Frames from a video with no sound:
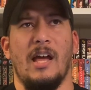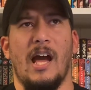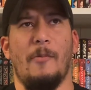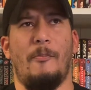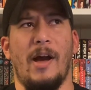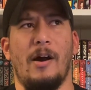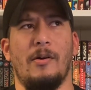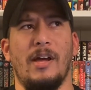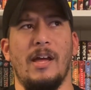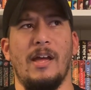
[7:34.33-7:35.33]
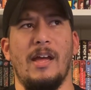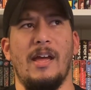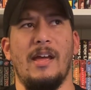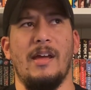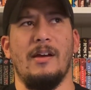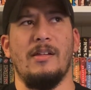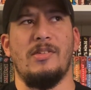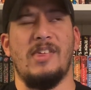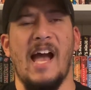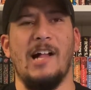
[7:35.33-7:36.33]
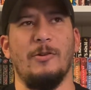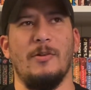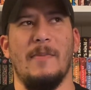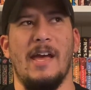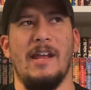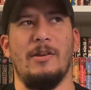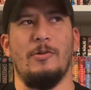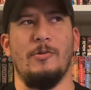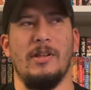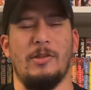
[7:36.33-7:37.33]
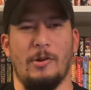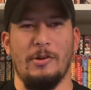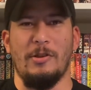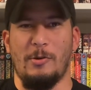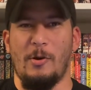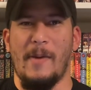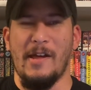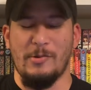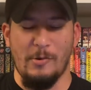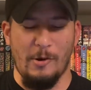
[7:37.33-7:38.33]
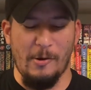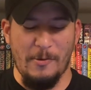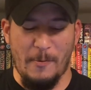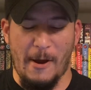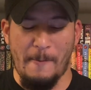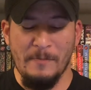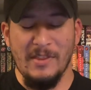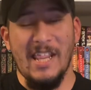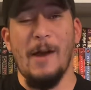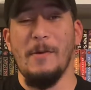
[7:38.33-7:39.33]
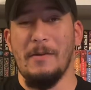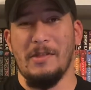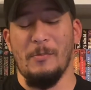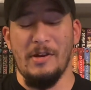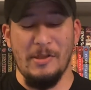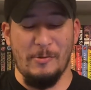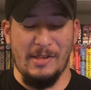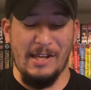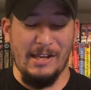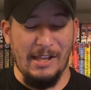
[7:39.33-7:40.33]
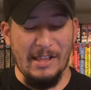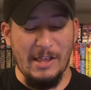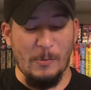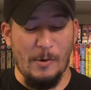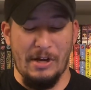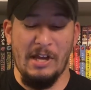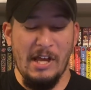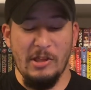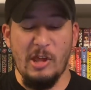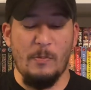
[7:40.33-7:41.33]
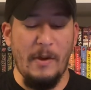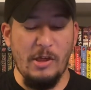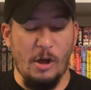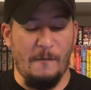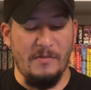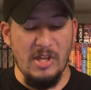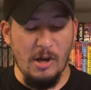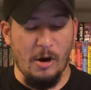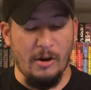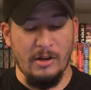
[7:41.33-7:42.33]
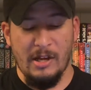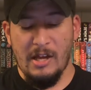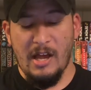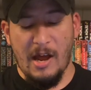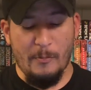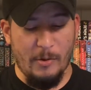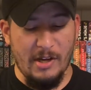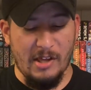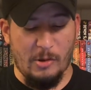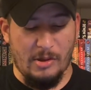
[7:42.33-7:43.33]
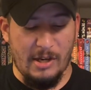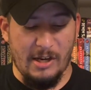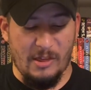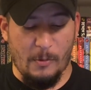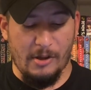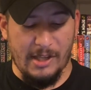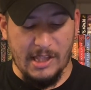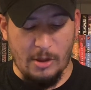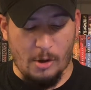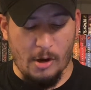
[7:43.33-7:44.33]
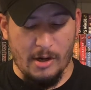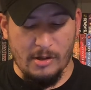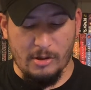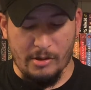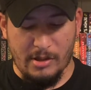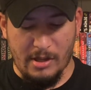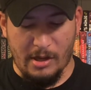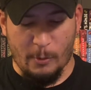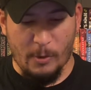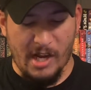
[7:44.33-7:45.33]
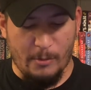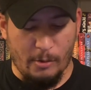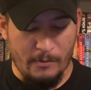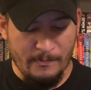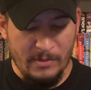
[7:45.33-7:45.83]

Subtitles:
about a salaryman who gets turned into a magical girl as well. That one I'm somewhat interested in, and this one, just based off of the art, I'm pretty interested in as well. Like, this art looks incredible.